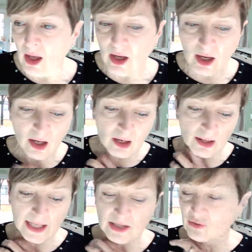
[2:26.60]
Uh,
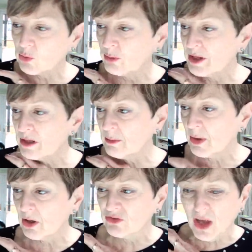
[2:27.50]
it will be in the
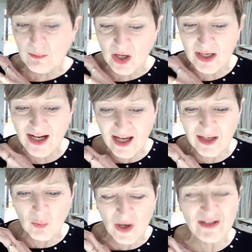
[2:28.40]
post. I'm going to kind
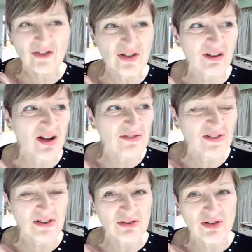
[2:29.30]
of wait until
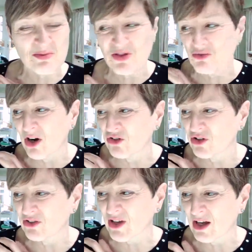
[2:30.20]
after the Christmas rush
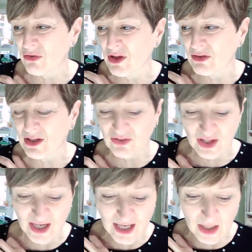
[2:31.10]
because I think things are
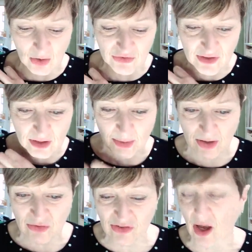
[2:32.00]
going to get lost in the
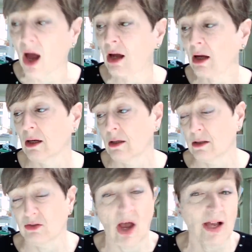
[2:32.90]
post.
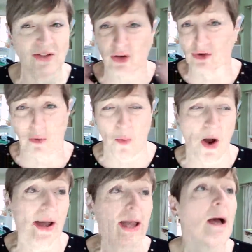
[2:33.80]
I don't know
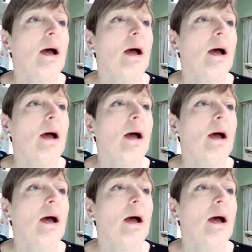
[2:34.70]
why.